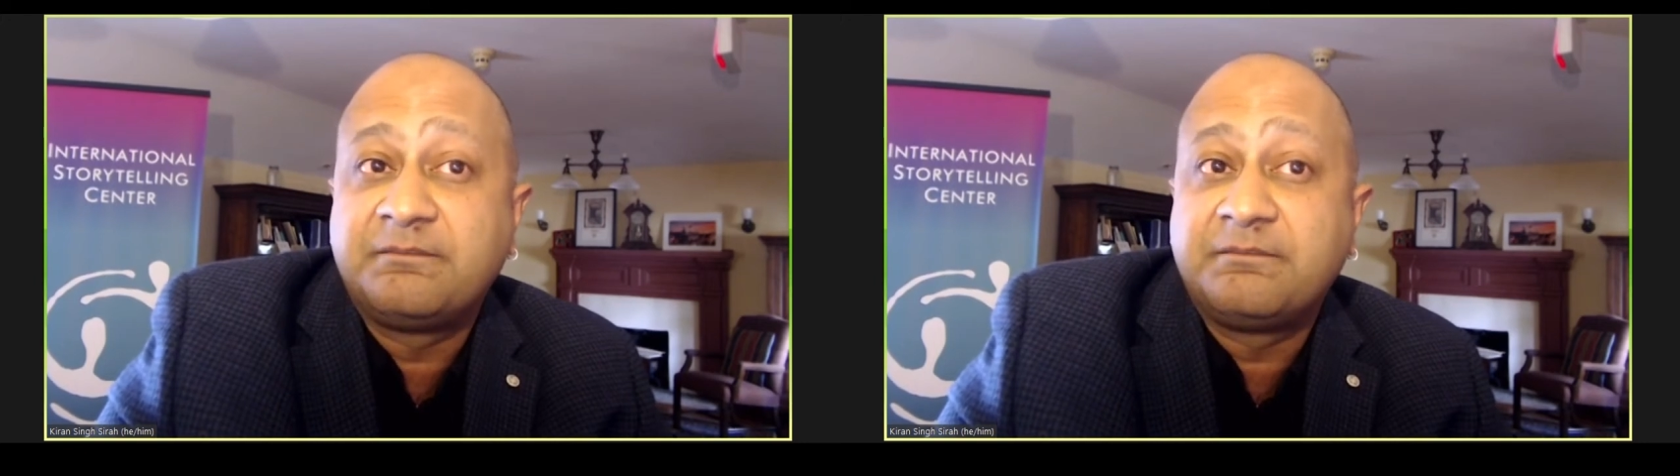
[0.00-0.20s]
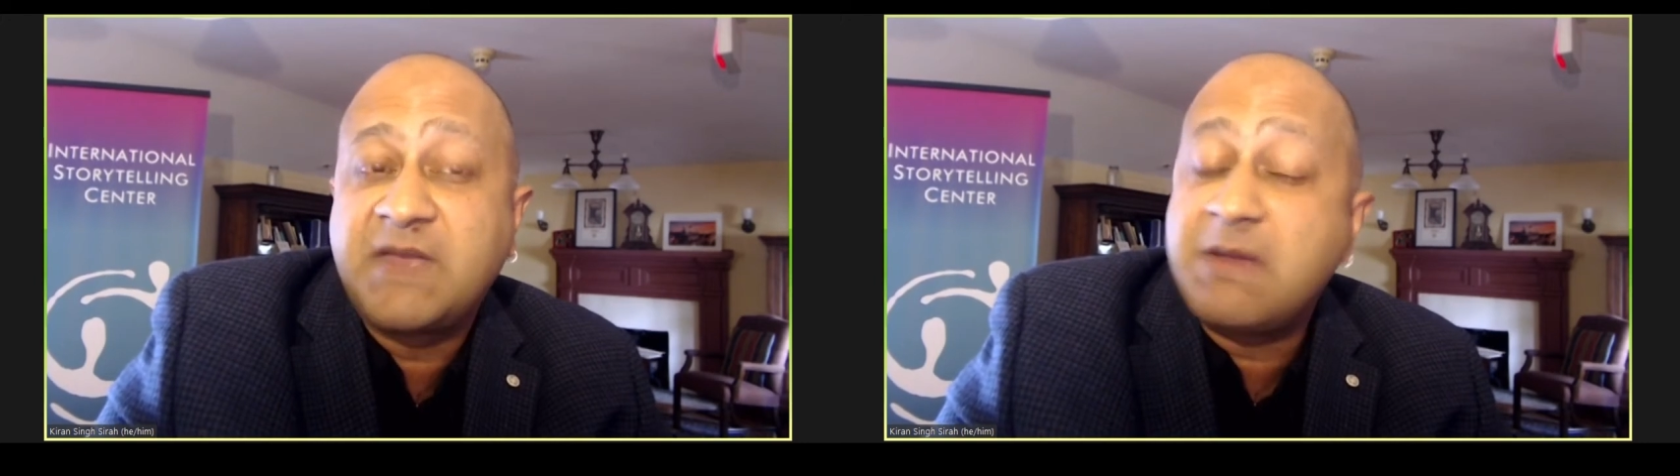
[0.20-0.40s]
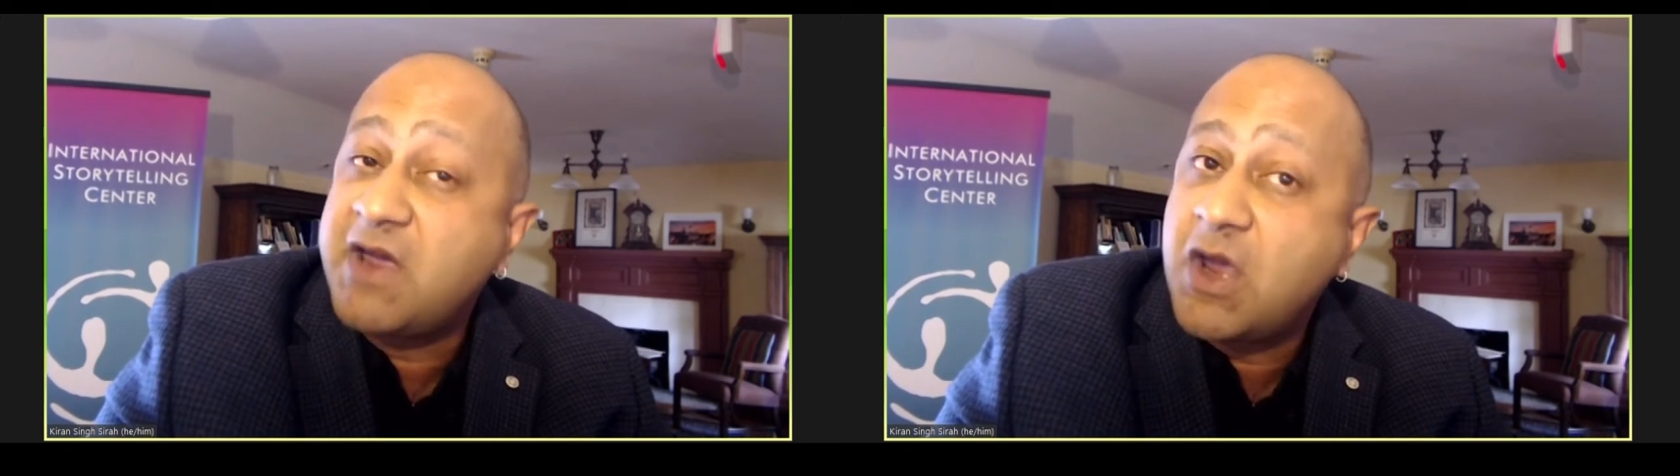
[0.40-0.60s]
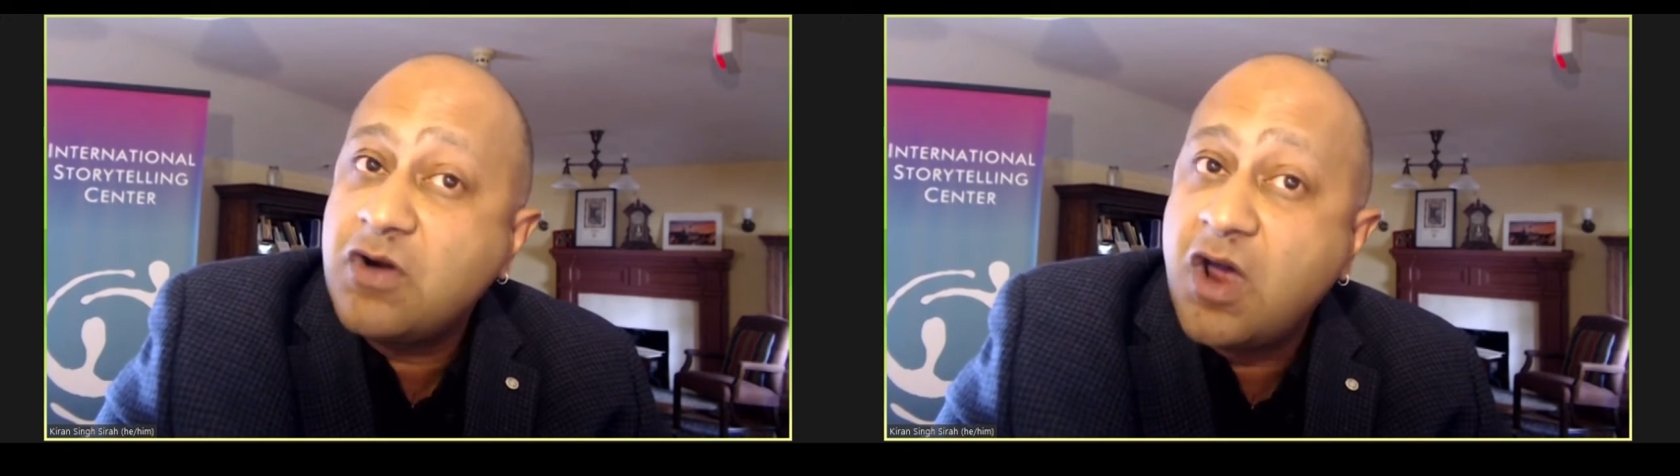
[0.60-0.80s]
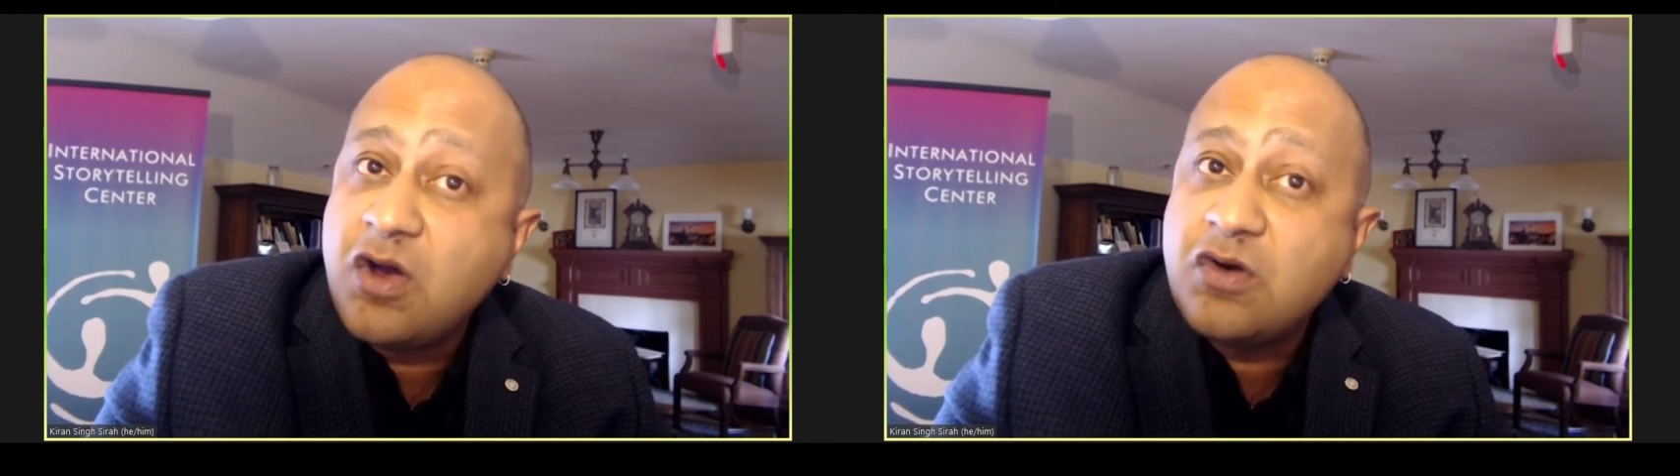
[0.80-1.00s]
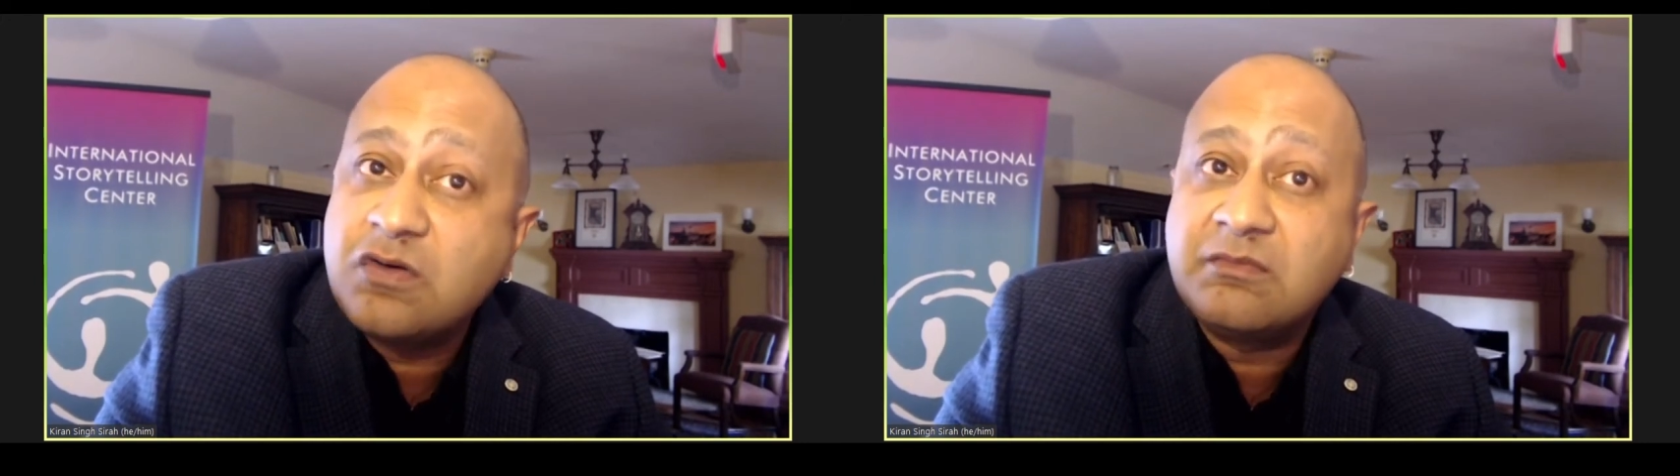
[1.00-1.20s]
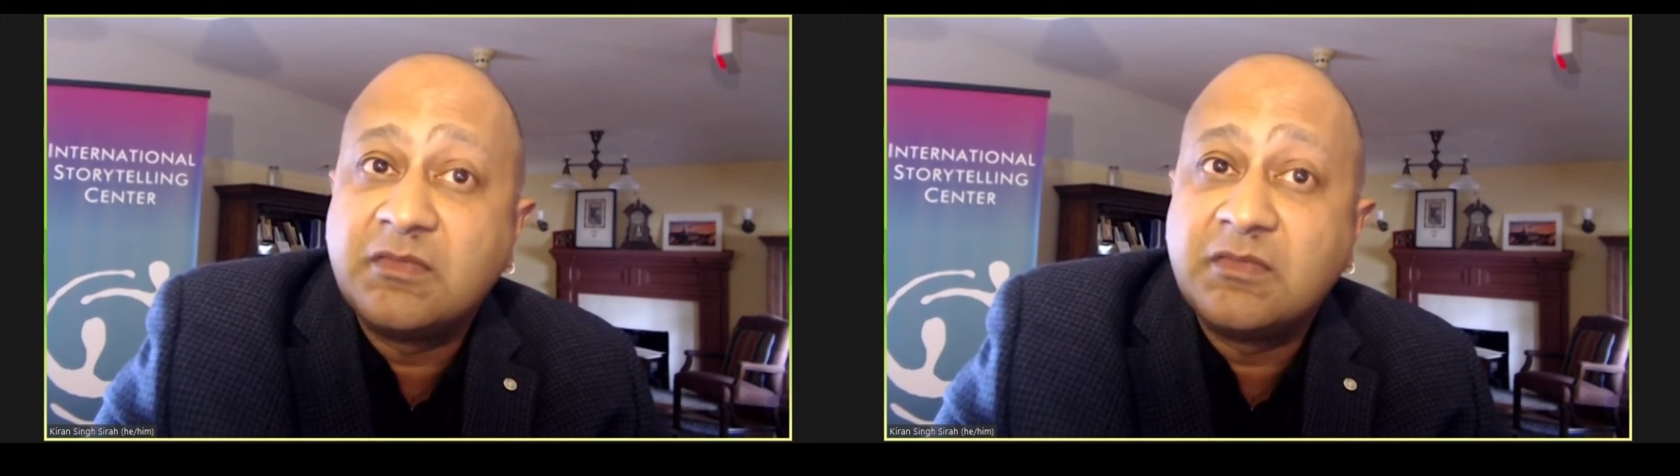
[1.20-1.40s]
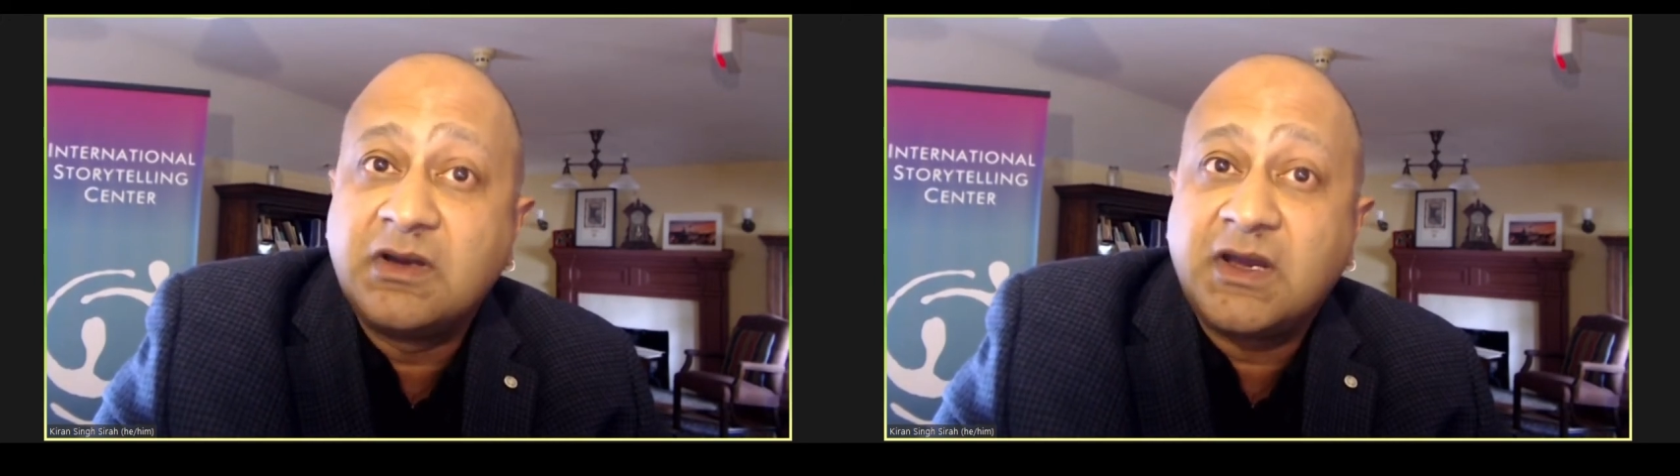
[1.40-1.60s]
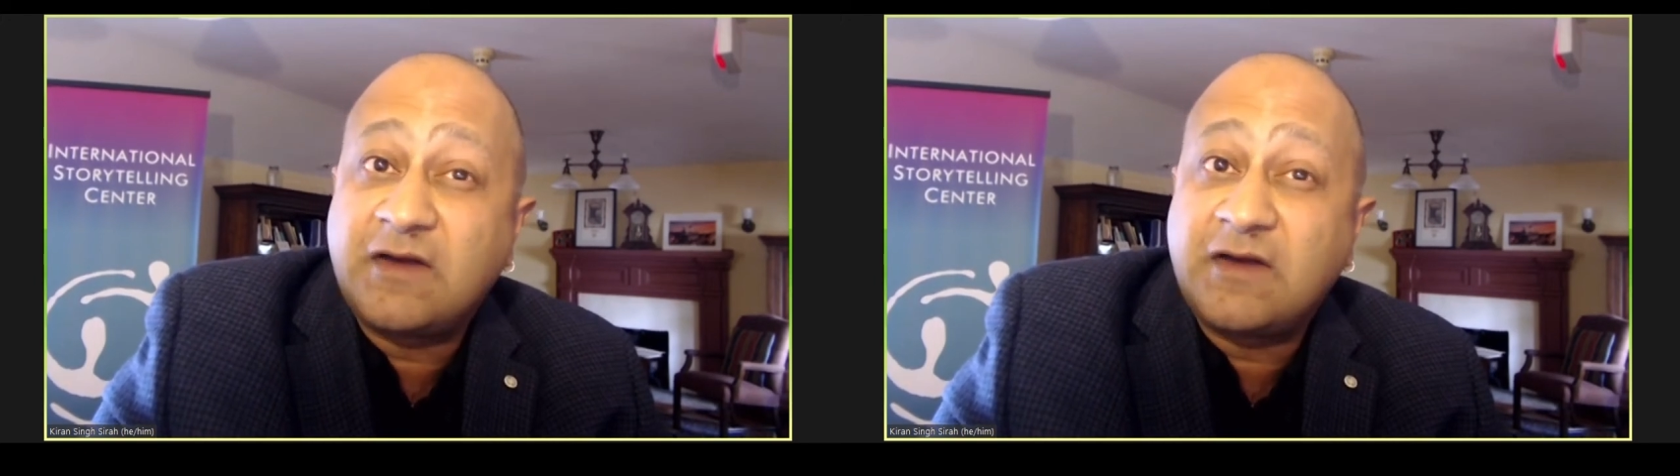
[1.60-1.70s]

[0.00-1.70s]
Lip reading: In my own home, and